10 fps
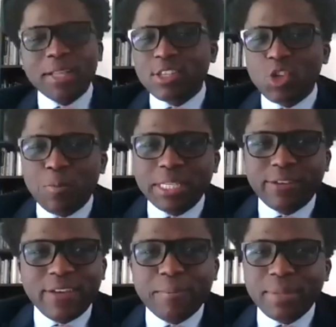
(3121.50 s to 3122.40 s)
of the
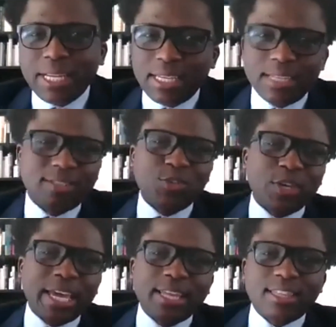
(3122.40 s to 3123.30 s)
UPG family,
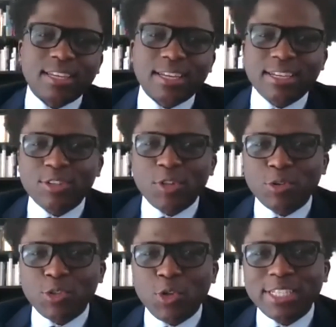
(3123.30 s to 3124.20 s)
you get the you
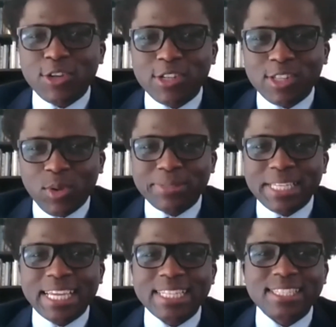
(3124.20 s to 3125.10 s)
don't need to go to the
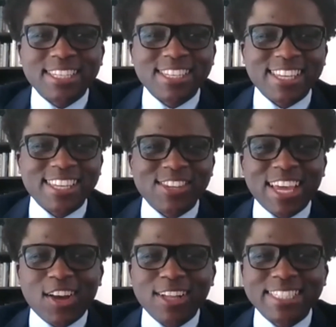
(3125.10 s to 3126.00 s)
website. You
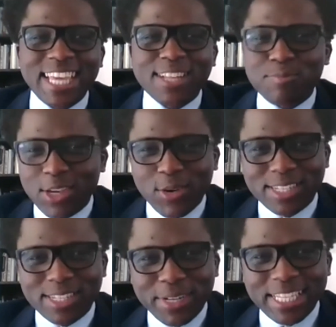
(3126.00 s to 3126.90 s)
can contact me or
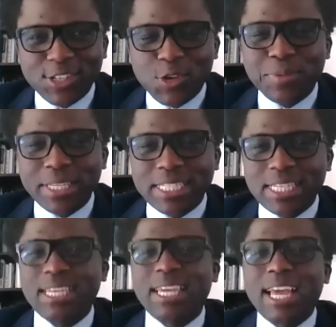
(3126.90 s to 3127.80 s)
anybody in
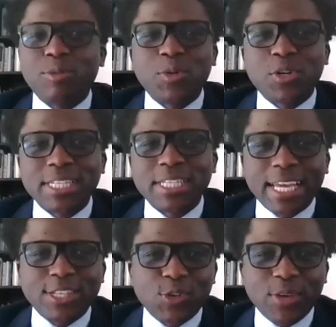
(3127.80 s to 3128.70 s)
UPG, and we will
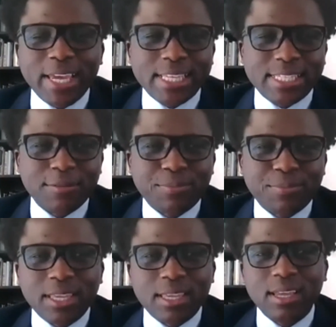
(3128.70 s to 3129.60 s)
connect you
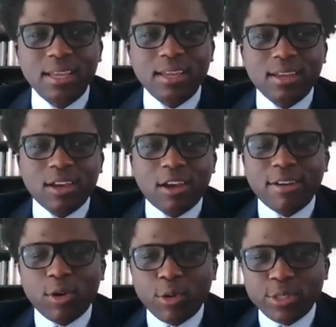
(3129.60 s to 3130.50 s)
ASAP. All right,
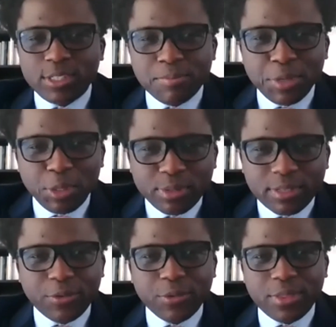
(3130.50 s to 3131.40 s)
awesome,
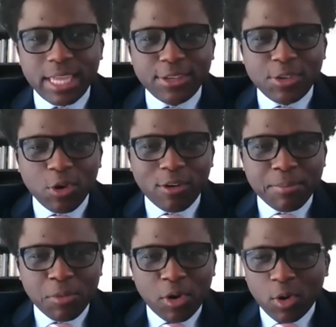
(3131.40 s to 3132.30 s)
beautiful. Thank you. All right,
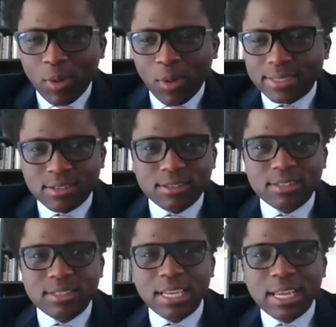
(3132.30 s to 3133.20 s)
more questions.
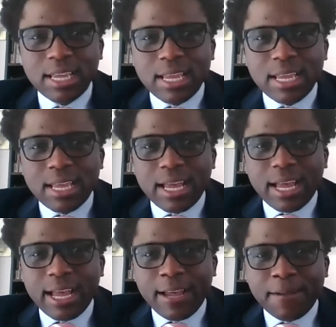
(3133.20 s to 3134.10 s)

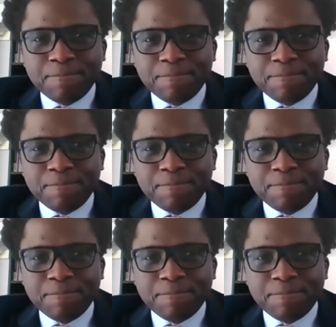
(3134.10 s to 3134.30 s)
At